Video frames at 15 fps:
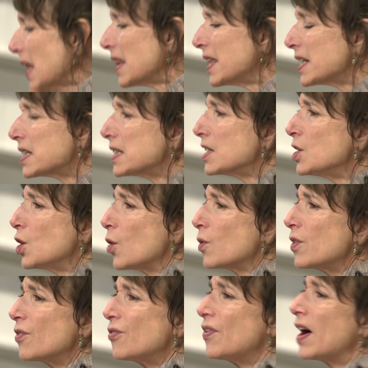
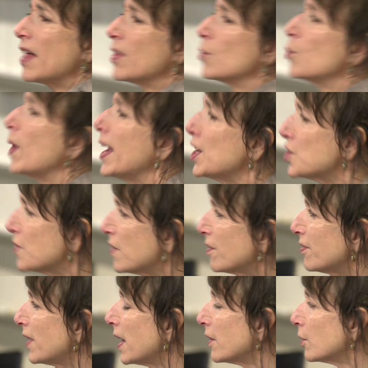the rage of the
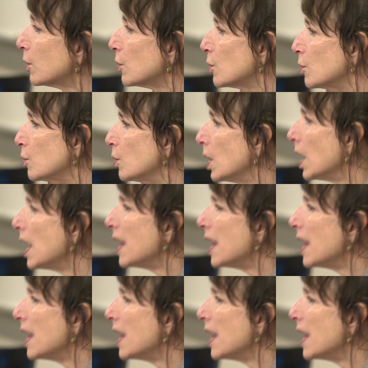father, who,